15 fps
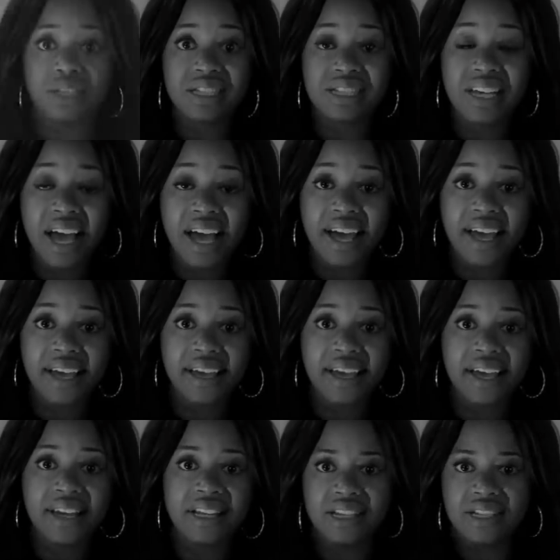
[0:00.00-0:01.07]
this guy
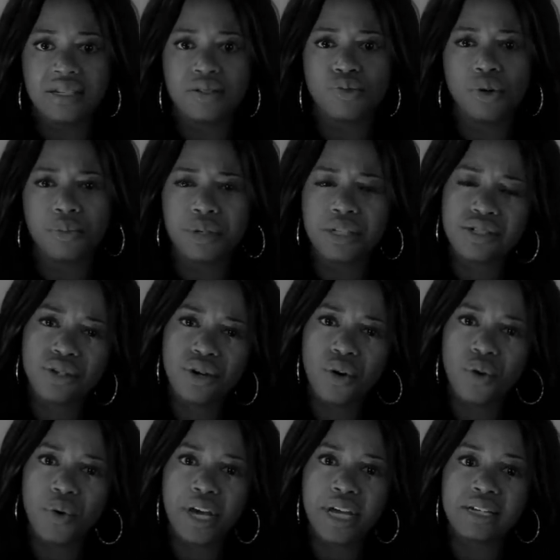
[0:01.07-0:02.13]
and he didn't want me to
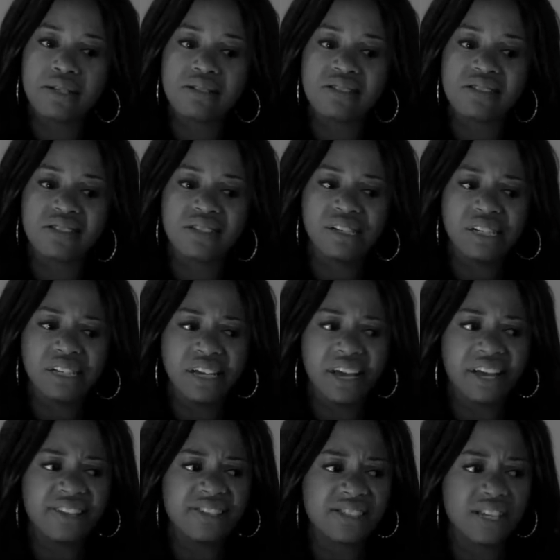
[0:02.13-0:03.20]
go. And he
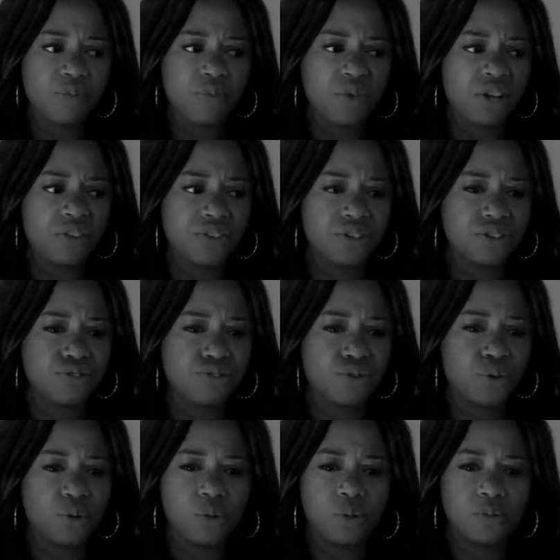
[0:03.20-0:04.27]
had somewhat of a
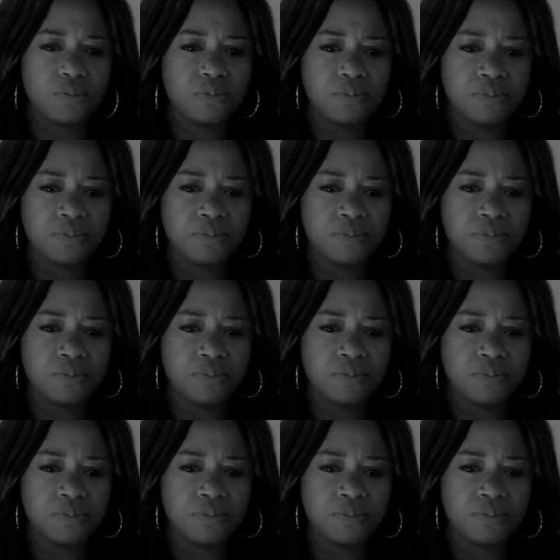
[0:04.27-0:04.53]
control